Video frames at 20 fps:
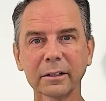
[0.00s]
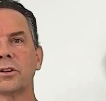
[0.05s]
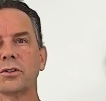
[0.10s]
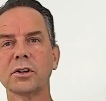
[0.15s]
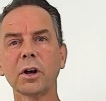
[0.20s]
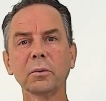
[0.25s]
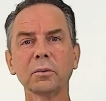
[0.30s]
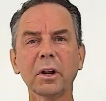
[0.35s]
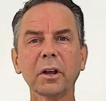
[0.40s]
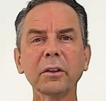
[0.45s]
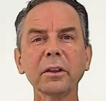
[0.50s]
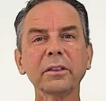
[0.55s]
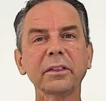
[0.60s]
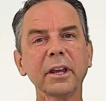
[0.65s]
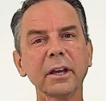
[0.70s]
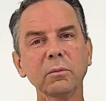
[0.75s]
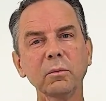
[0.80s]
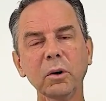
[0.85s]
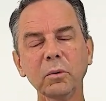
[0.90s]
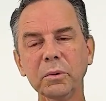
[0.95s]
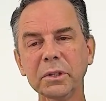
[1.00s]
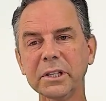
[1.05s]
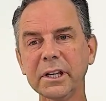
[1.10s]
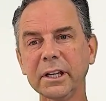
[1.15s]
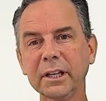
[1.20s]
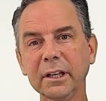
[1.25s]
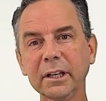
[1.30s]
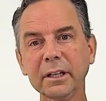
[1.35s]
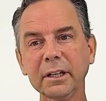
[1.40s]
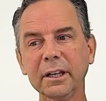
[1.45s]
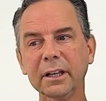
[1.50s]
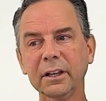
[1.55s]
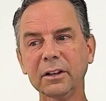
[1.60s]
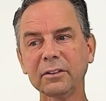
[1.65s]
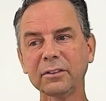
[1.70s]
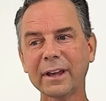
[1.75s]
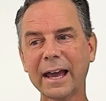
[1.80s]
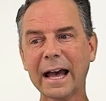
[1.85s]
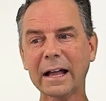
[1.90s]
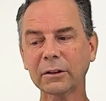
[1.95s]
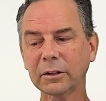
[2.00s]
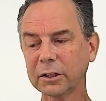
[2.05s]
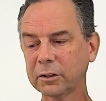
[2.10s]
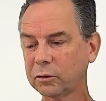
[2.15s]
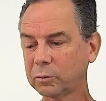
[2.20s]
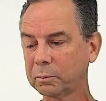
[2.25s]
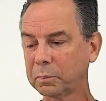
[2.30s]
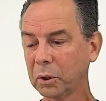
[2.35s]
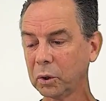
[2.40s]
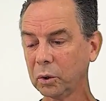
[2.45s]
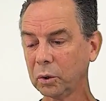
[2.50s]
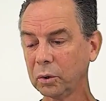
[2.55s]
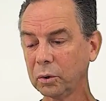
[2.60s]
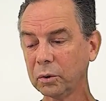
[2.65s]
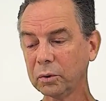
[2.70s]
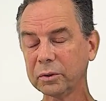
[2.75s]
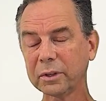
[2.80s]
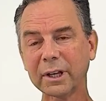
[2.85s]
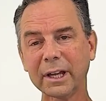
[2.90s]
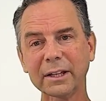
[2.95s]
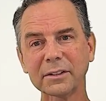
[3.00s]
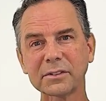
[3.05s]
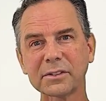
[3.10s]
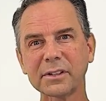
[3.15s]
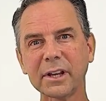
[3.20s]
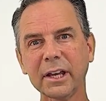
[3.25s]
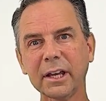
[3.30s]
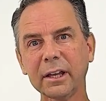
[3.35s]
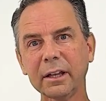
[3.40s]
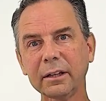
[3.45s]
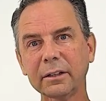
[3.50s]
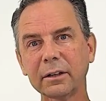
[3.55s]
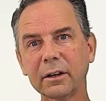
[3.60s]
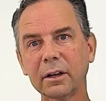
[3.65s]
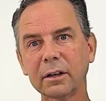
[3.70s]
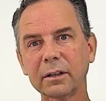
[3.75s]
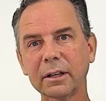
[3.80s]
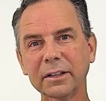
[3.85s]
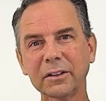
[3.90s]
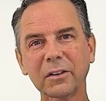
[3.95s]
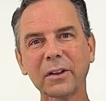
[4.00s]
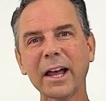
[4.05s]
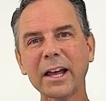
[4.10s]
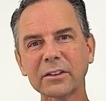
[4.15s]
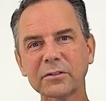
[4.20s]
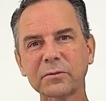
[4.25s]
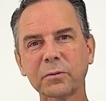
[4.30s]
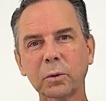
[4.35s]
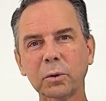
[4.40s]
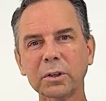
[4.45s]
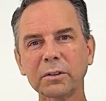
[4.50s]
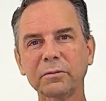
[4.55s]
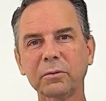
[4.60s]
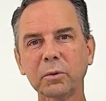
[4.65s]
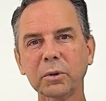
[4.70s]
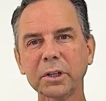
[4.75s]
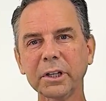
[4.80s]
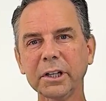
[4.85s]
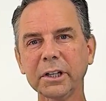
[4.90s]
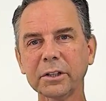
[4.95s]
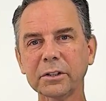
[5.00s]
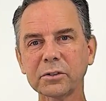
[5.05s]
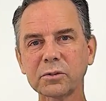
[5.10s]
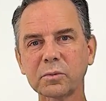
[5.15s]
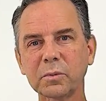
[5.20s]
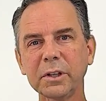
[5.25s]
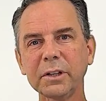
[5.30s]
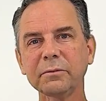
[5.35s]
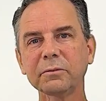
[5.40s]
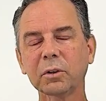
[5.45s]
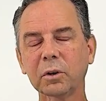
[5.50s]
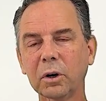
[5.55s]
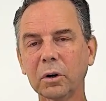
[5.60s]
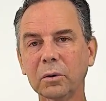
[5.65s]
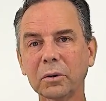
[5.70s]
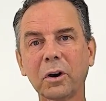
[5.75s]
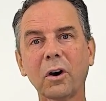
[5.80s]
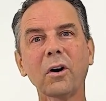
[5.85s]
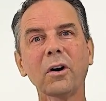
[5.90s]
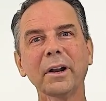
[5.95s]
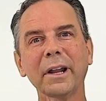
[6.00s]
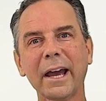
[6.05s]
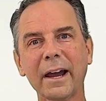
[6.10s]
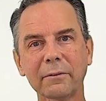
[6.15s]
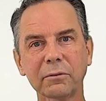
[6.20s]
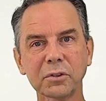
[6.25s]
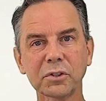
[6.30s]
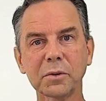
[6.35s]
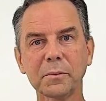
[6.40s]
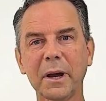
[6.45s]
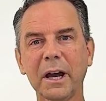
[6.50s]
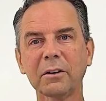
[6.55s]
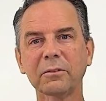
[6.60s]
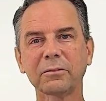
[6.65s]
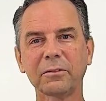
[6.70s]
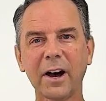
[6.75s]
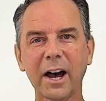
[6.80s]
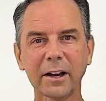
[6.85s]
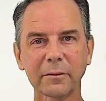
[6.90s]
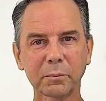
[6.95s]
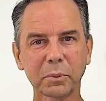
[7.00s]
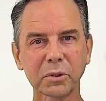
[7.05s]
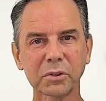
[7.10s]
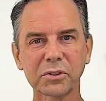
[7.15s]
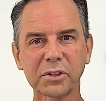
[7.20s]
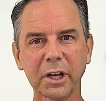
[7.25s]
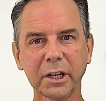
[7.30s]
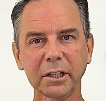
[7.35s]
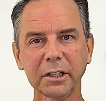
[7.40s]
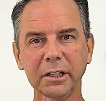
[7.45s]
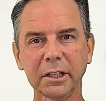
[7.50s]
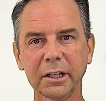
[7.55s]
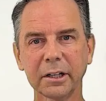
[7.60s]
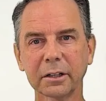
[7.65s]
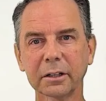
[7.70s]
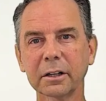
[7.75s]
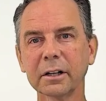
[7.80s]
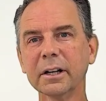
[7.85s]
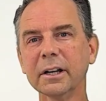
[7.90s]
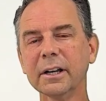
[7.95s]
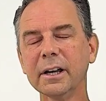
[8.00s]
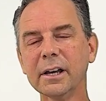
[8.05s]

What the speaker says: So another thing what we did is Alex pulled and said, in the last 44 years, we've grown on average about 5% a year.